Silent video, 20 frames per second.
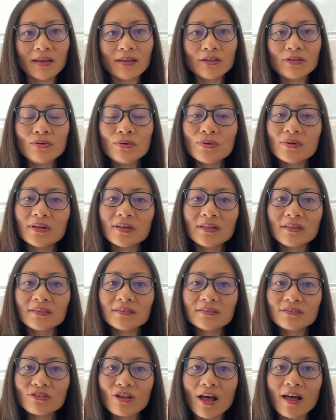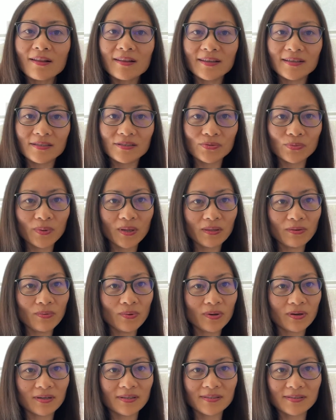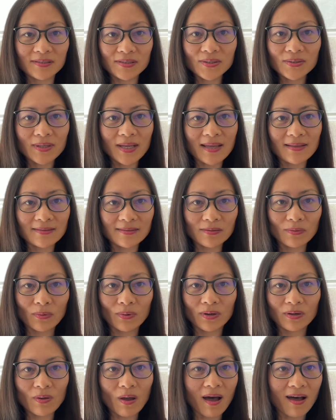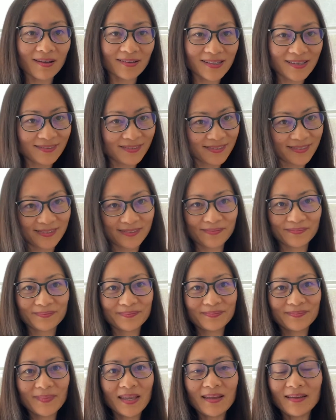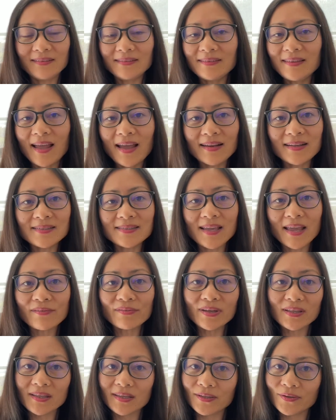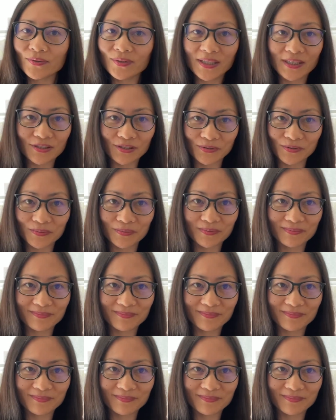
your knowledge with your students or your audience. That is everything you need to do.